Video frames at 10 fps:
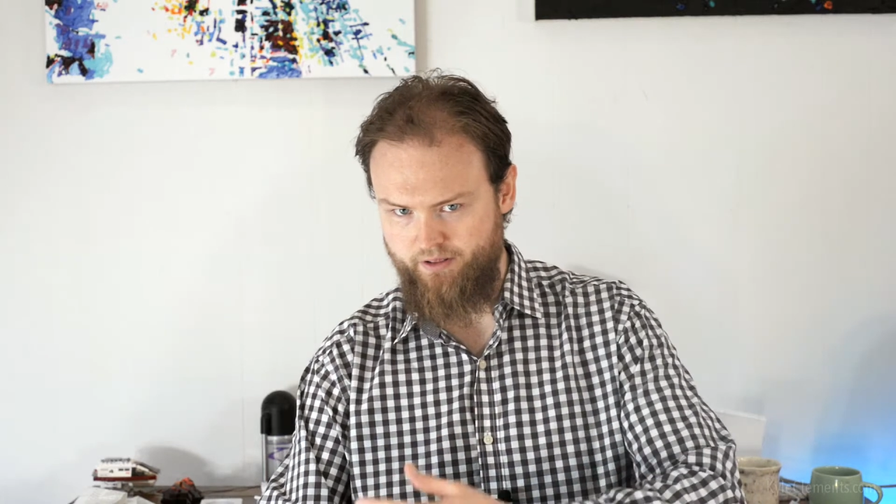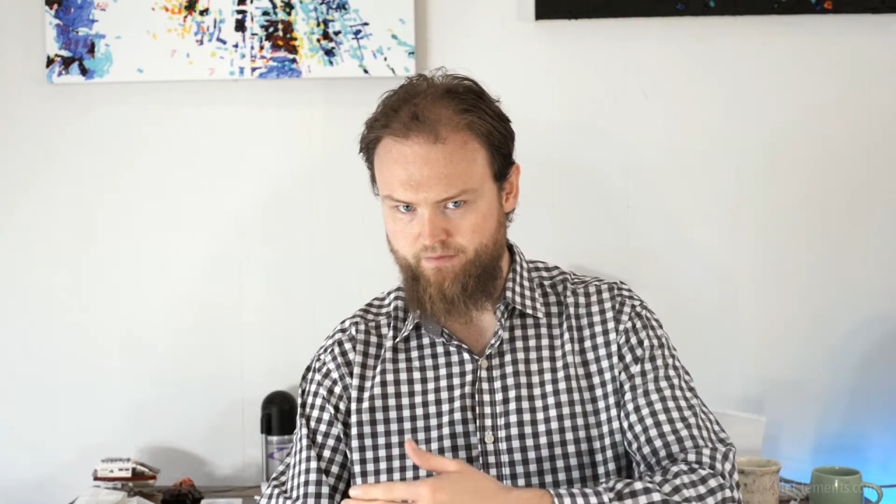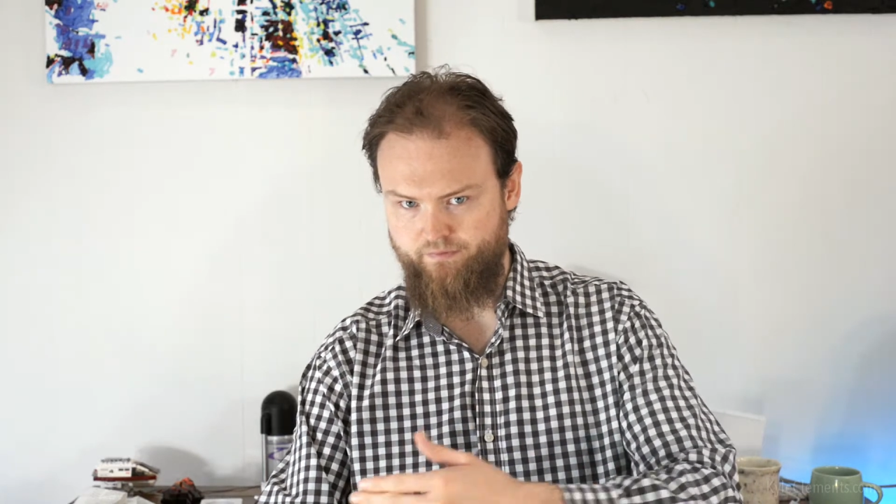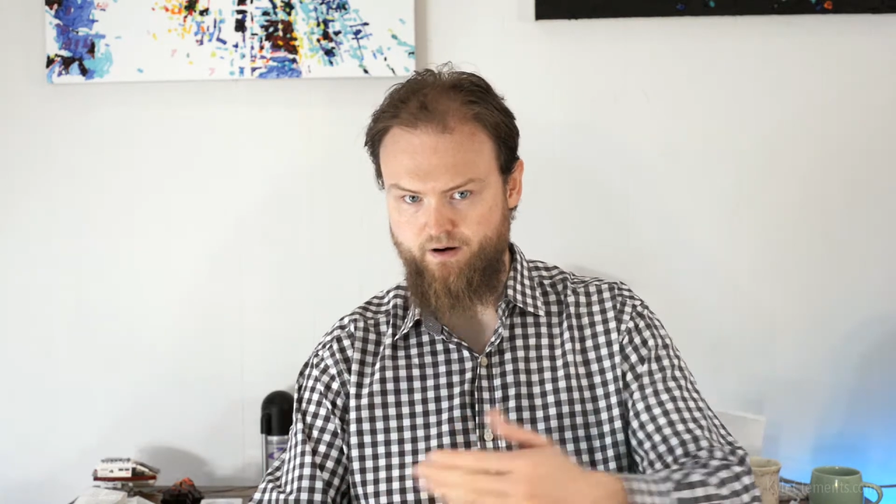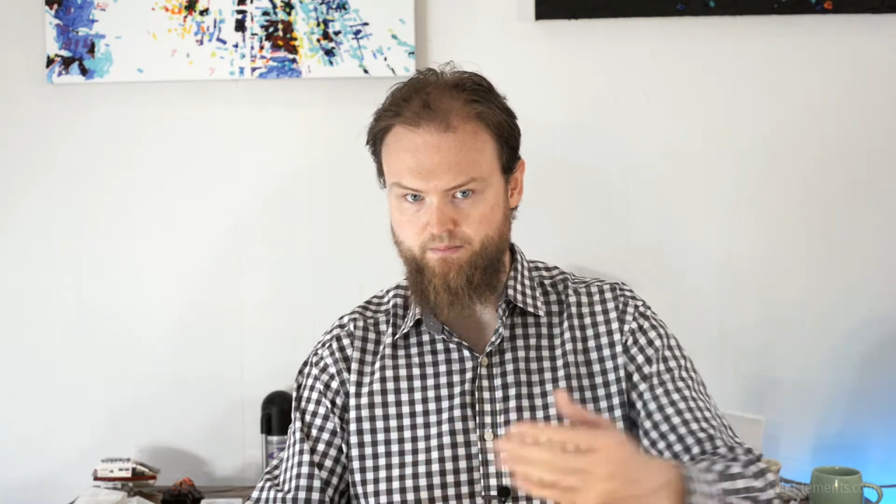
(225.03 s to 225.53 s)

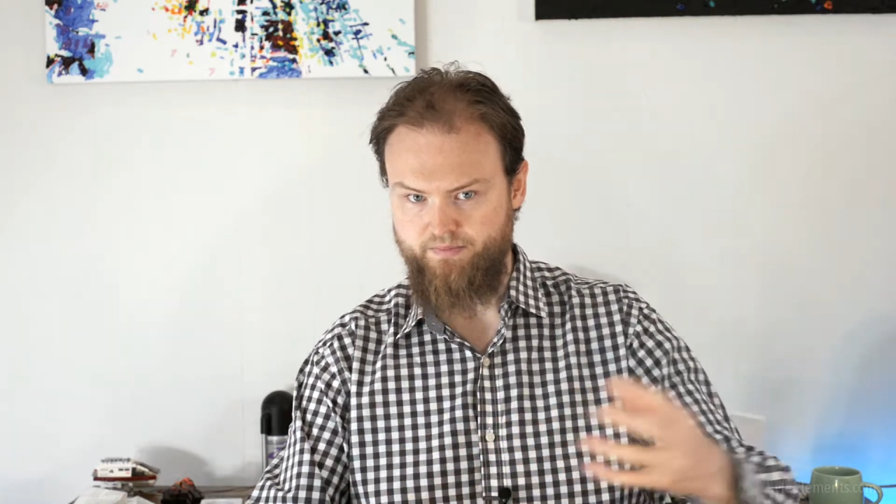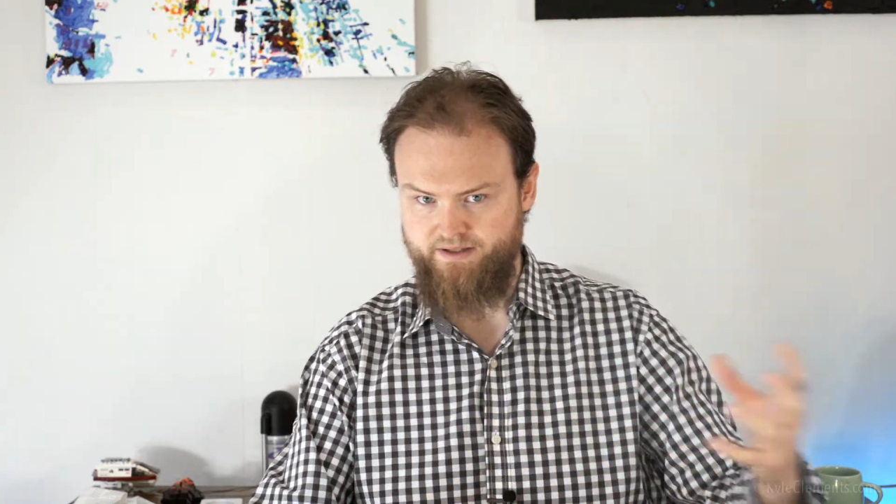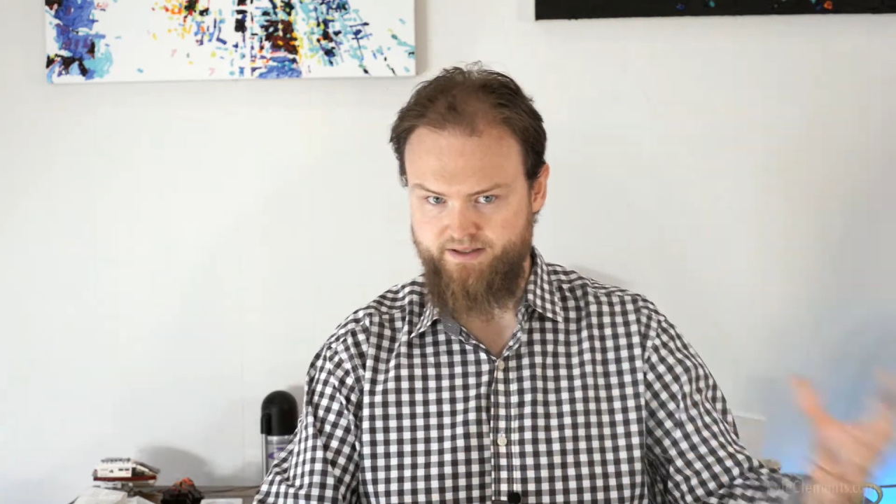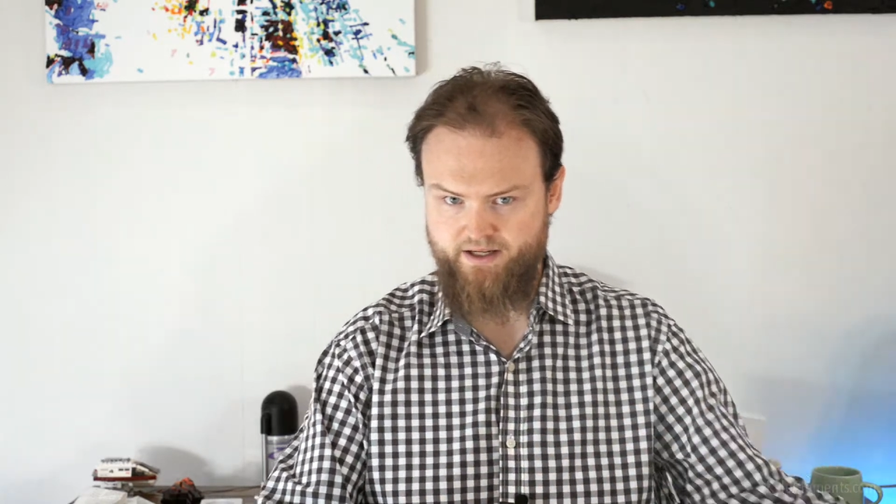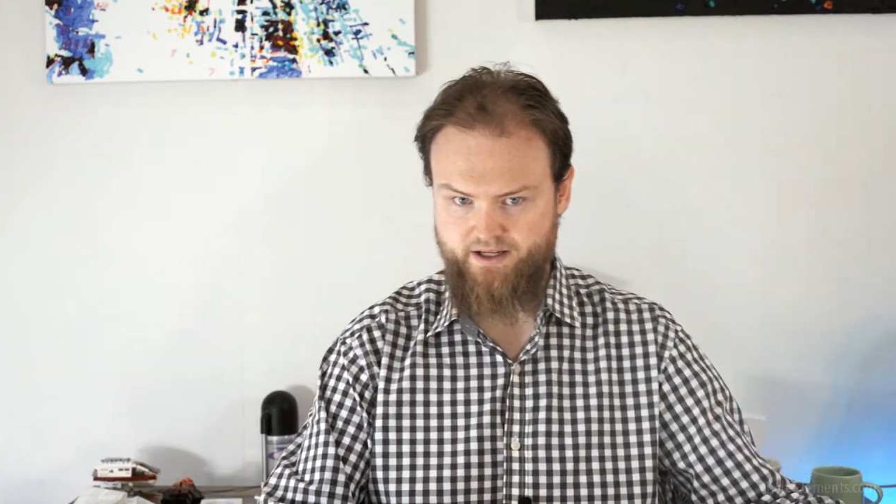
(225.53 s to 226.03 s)
from the
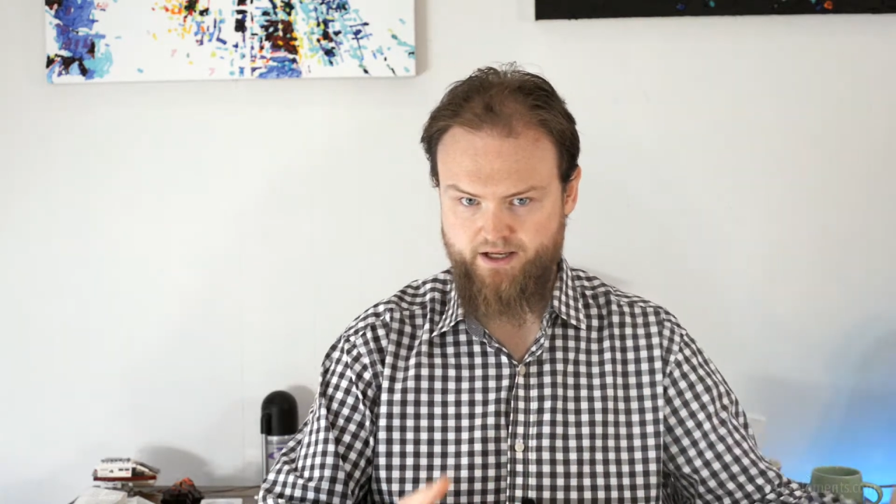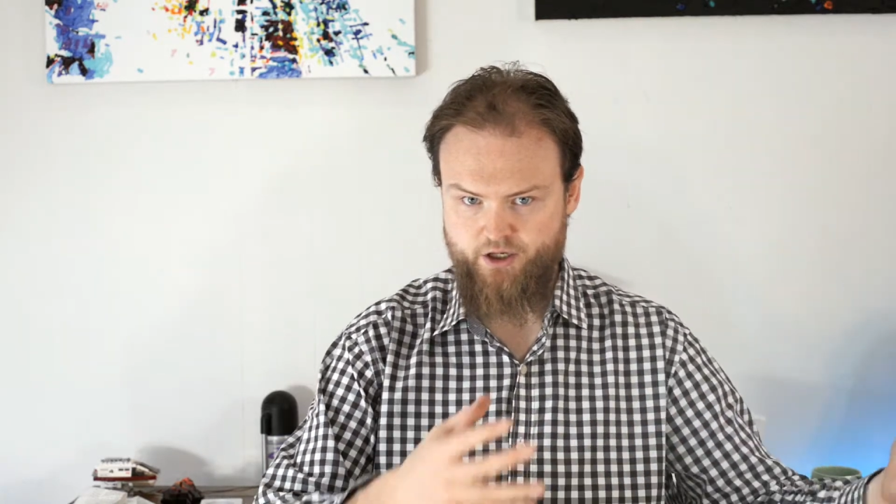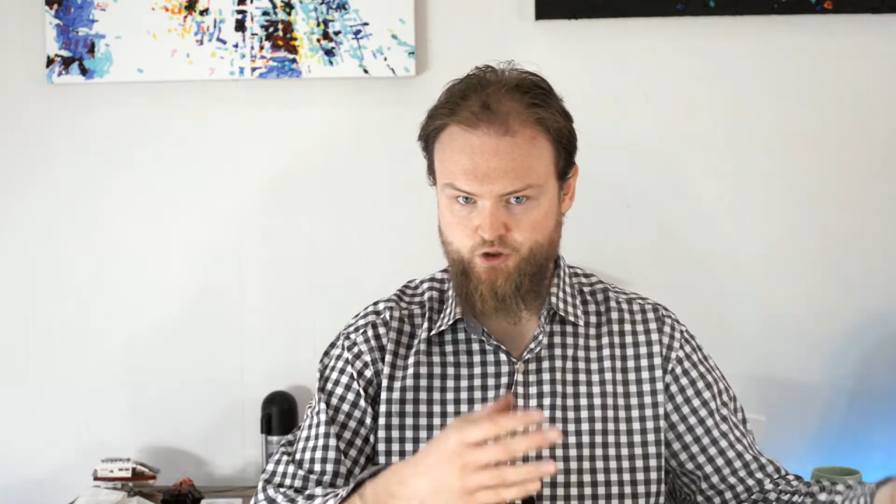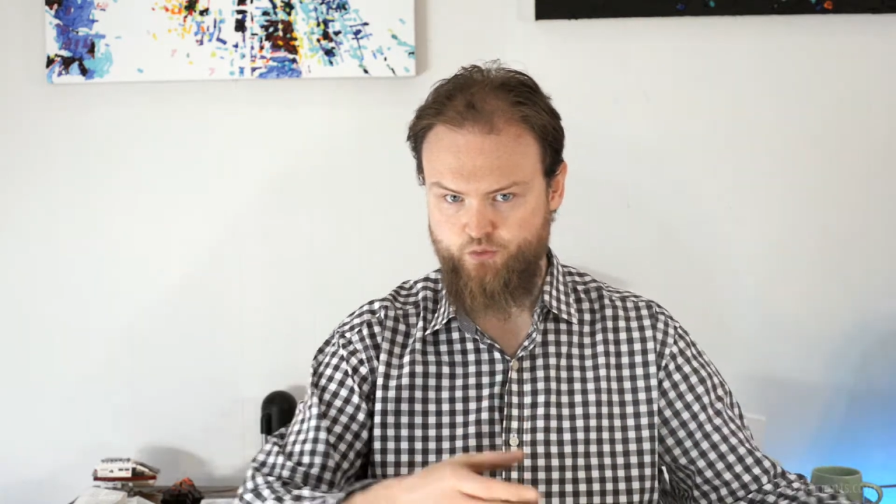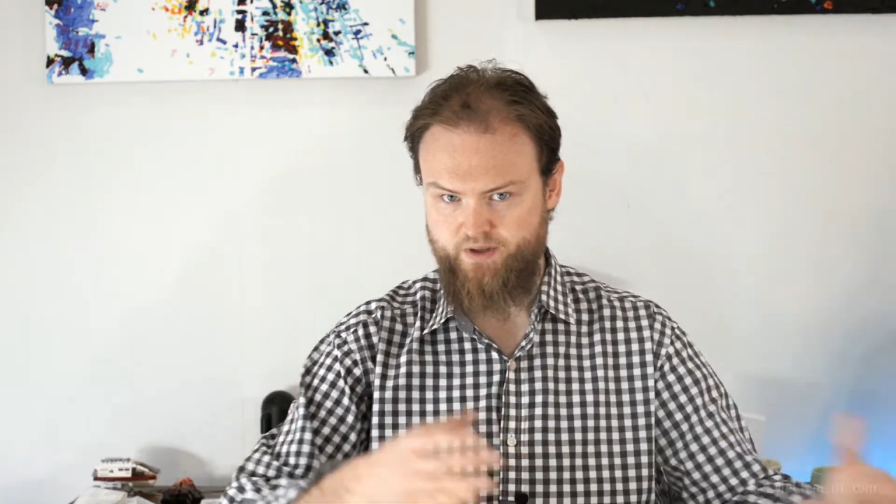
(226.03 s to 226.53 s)
city
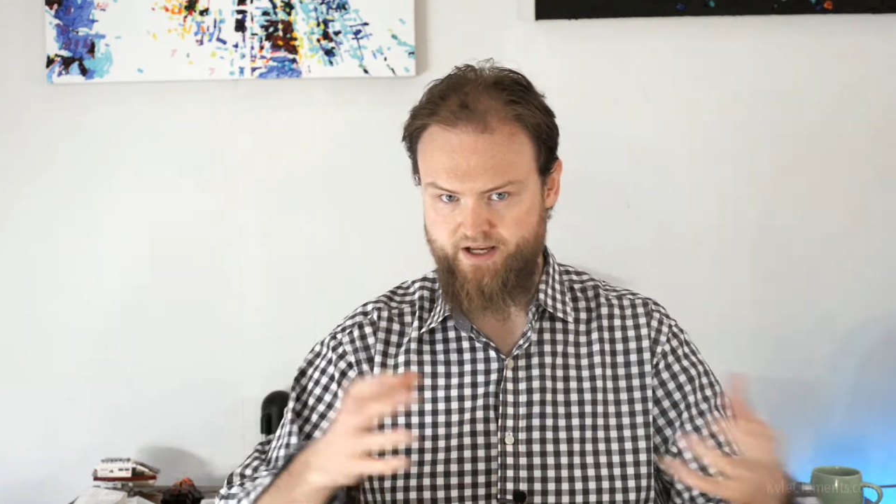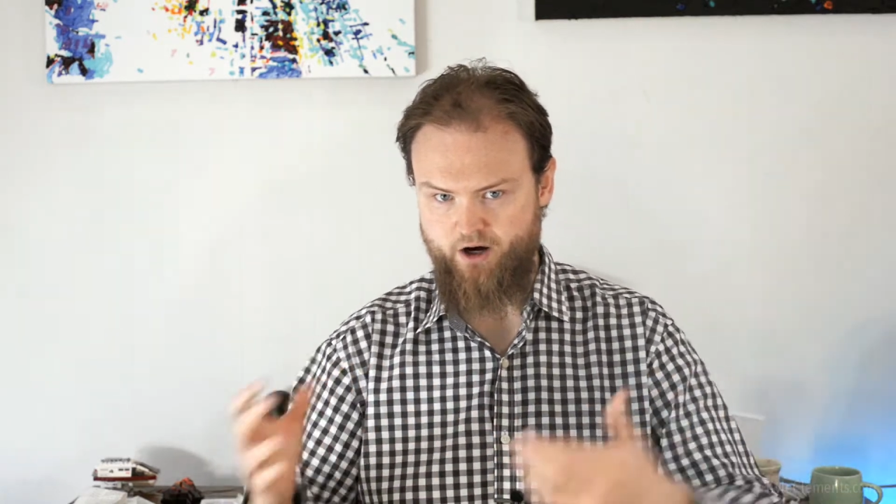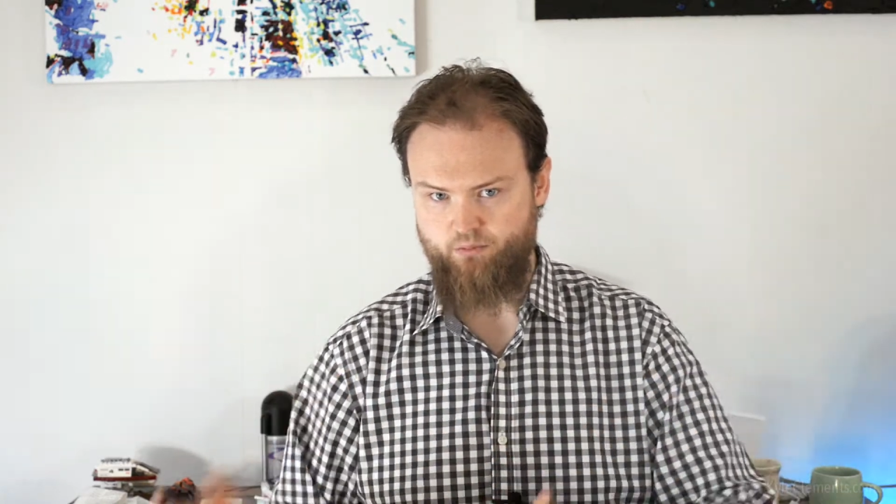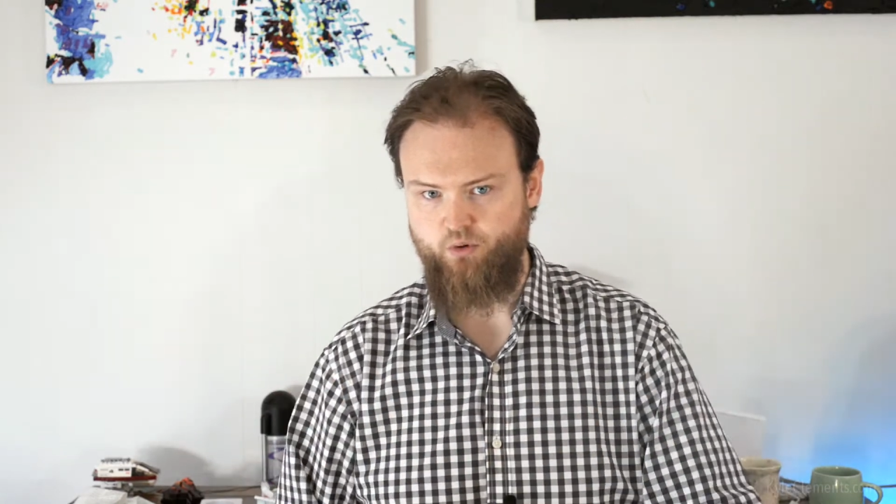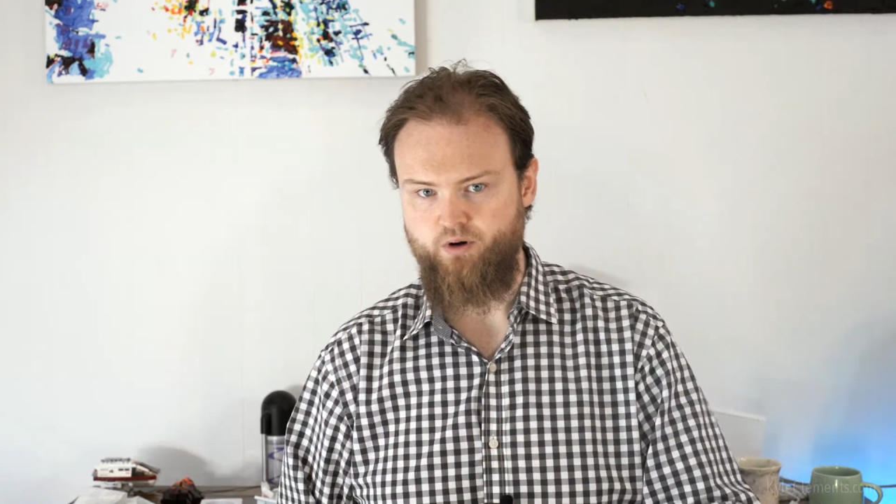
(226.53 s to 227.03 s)
to the
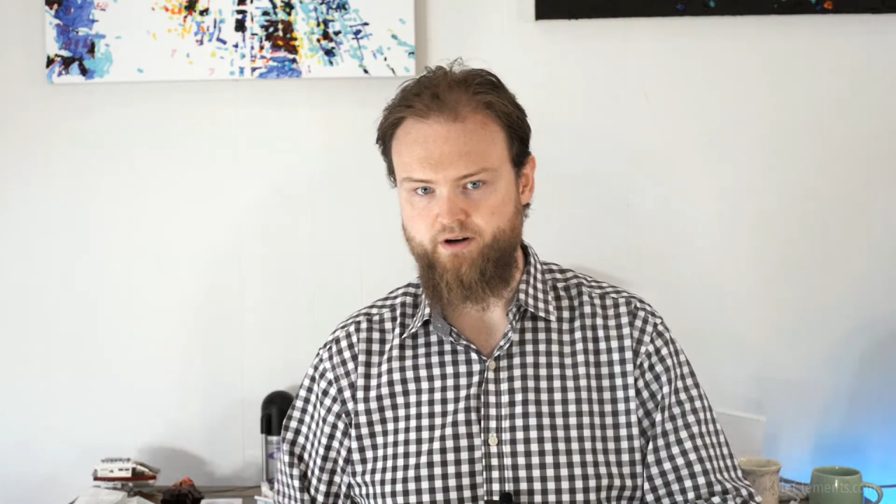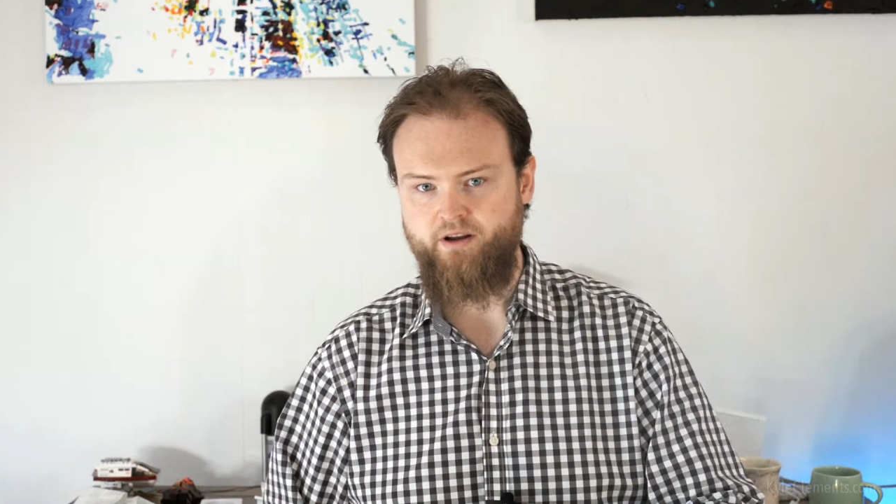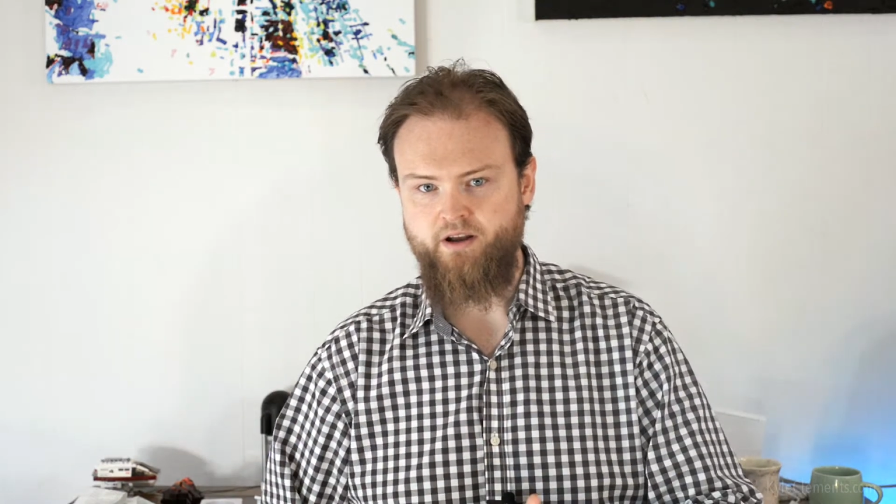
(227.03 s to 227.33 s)
airport.